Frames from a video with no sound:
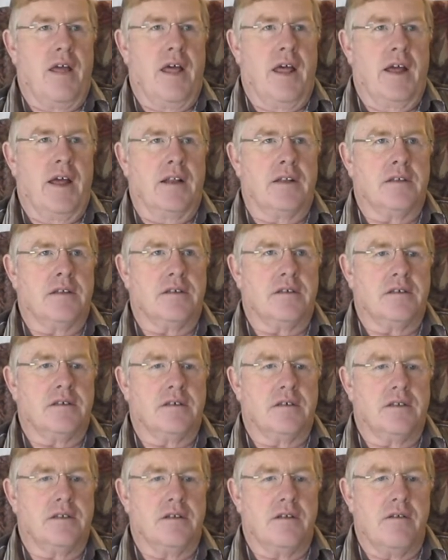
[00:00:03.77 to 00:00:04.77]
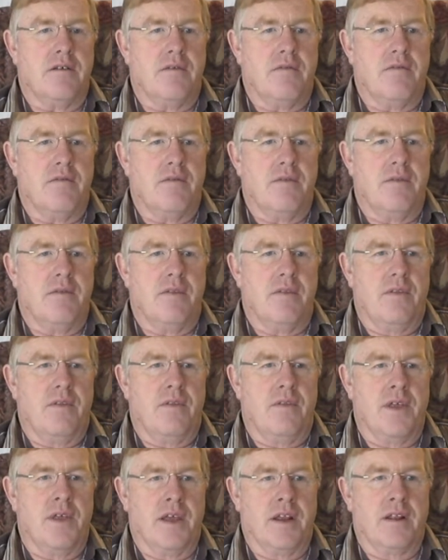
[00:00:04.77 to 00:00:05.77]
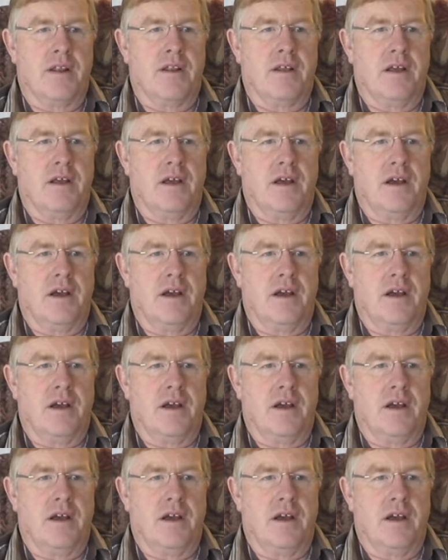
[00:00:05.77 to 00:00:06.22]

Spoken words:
and then